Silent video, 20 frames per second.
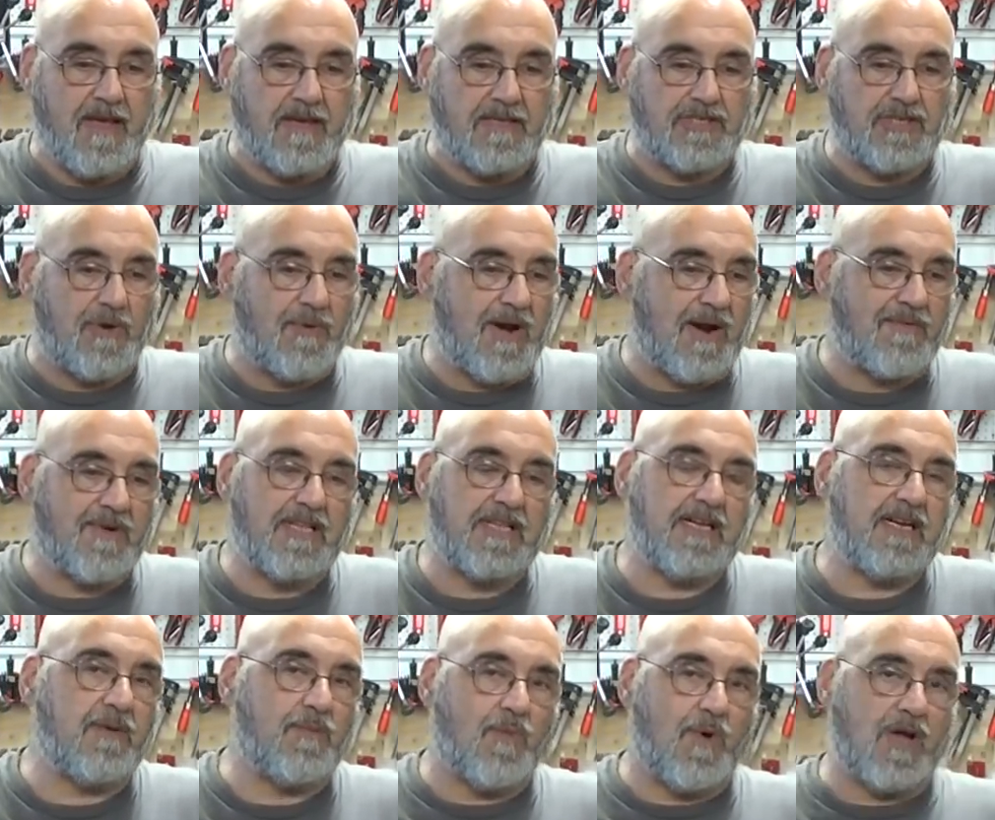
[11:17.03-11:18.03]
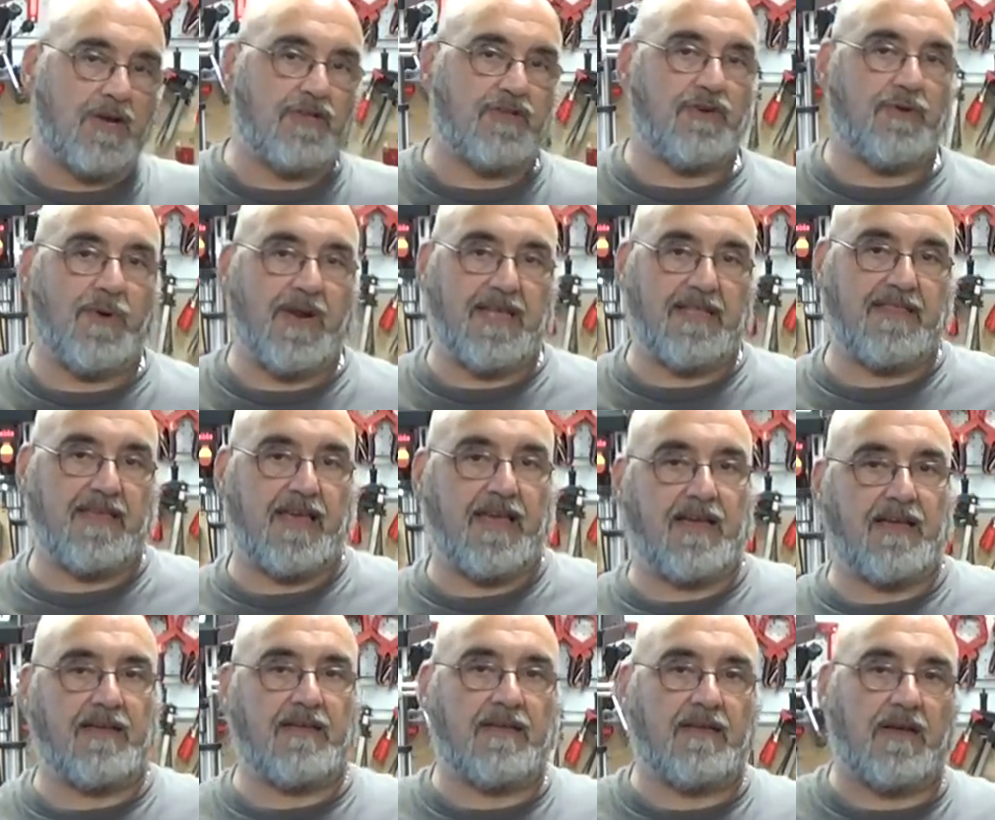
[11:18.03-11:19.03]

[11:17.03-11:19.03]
So I really didn't want to do anything.